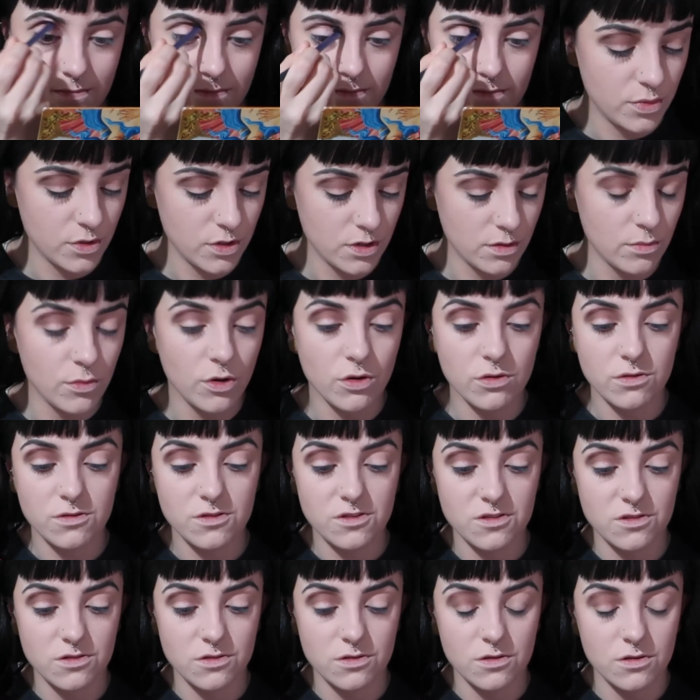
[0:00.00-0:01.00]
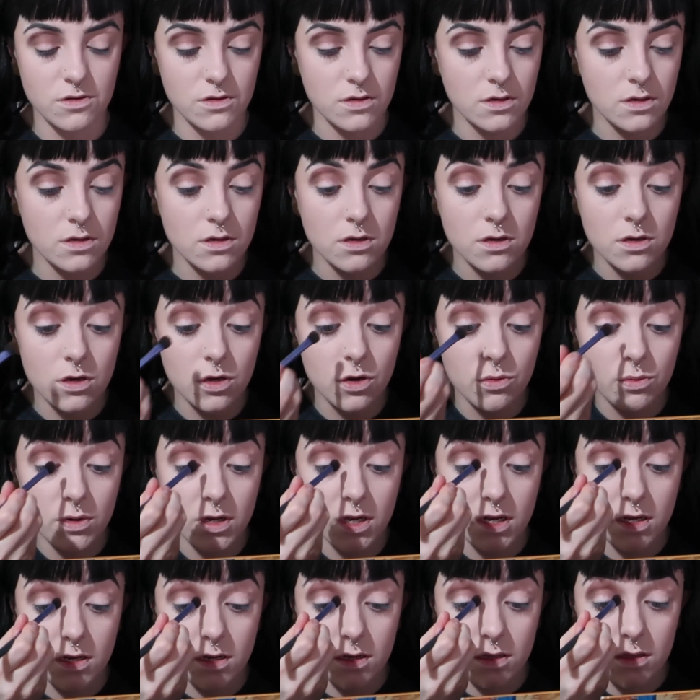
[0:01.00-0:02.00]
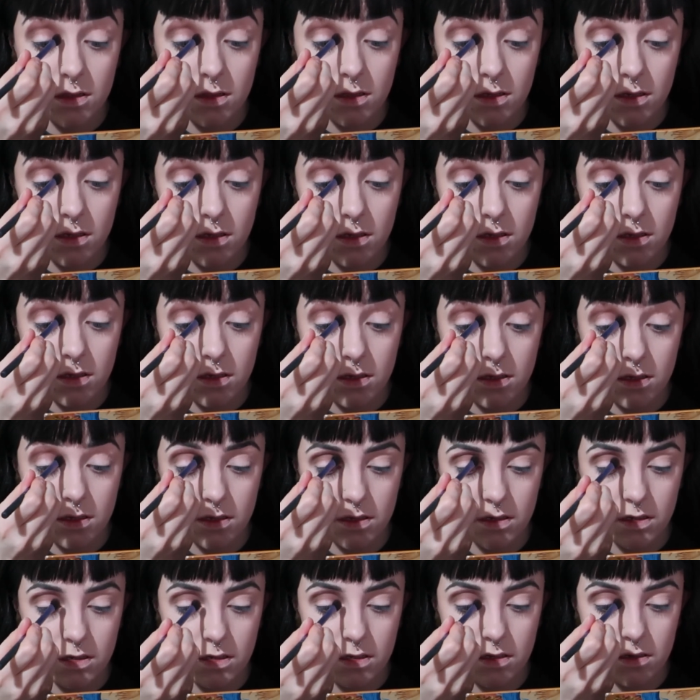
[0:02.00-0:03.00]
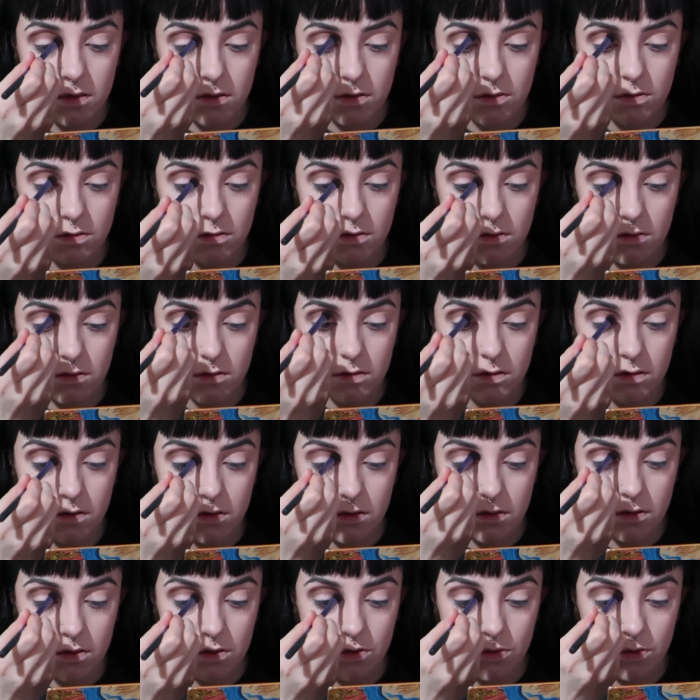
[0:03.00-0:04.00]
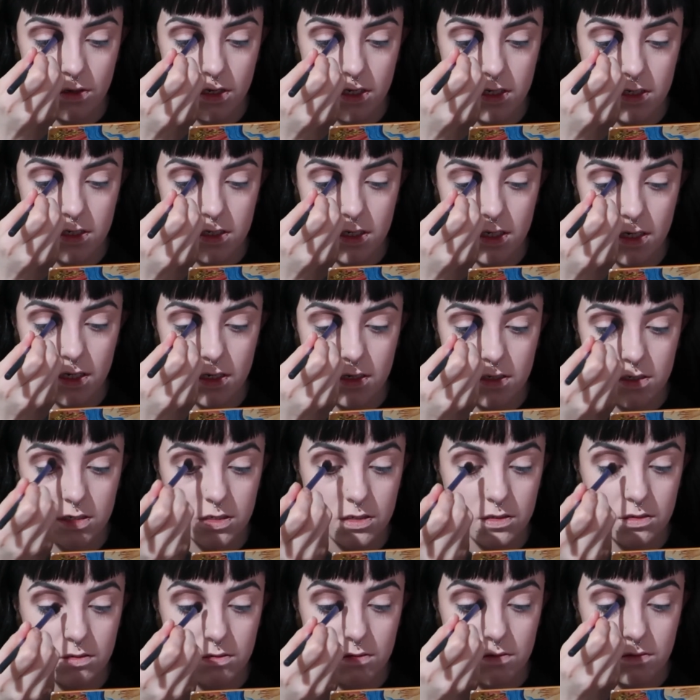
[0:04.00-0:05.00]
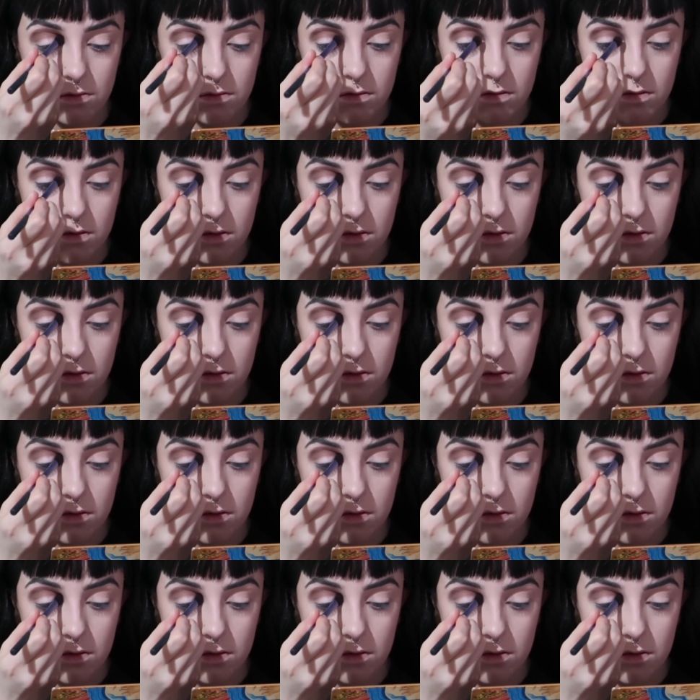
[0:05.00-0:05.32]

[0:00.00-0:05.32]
But I'm also gonna go in the inner corner quite dark too.